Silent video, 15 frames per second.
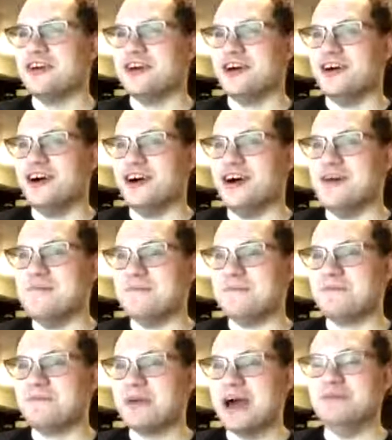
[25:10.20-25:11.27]
I'm
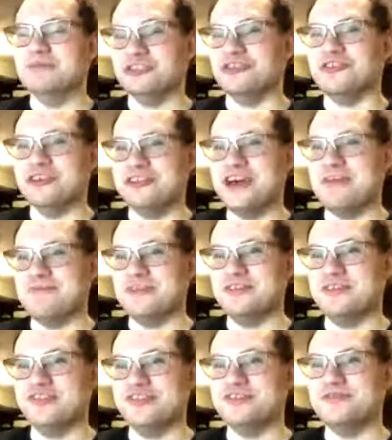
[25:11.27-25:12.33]
enjoying that one
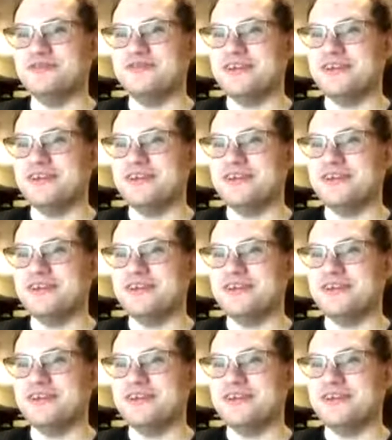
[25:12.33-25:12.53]
too.